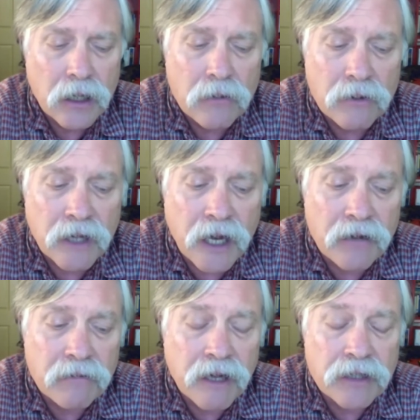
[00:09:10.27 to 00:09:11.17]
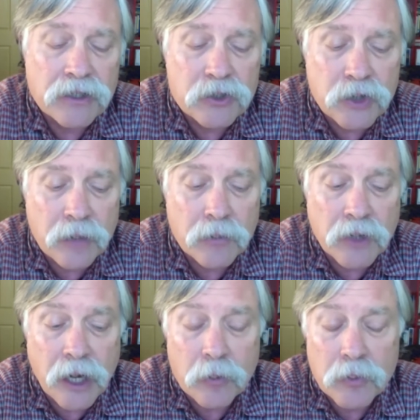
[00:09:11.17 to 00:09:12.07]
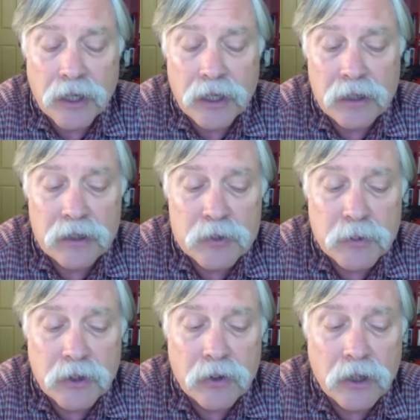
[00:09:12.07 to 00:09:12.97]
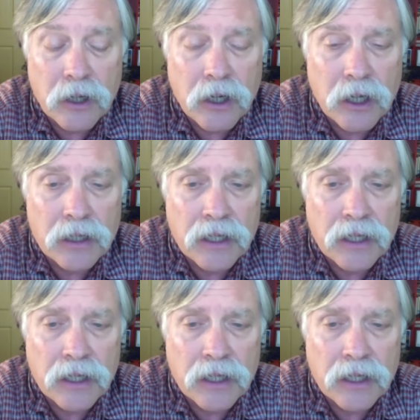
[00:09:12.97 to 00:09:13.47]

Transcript: We have had this tribal outbreak that's been going on.